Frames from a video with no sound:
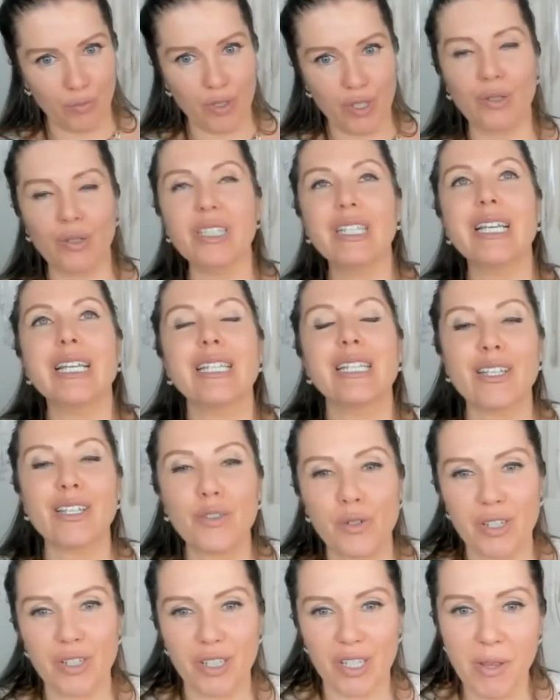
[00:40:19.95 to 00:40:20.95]
So this
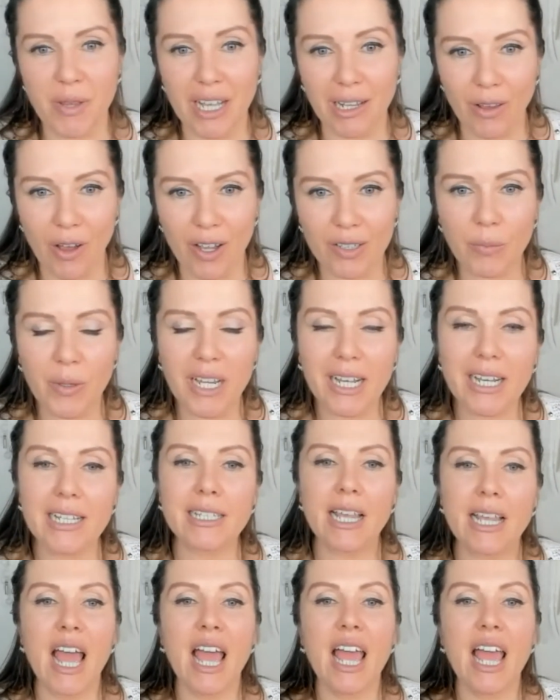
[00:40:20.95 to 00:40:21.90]
interests me a lot because